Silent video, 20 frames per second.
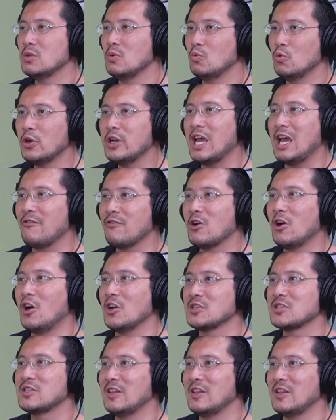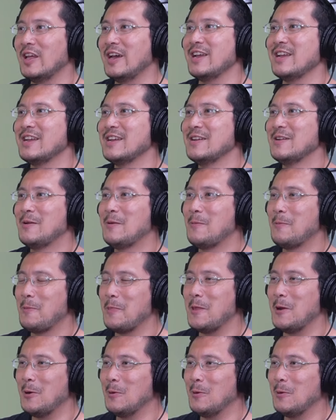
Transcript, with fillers: would have cost like you know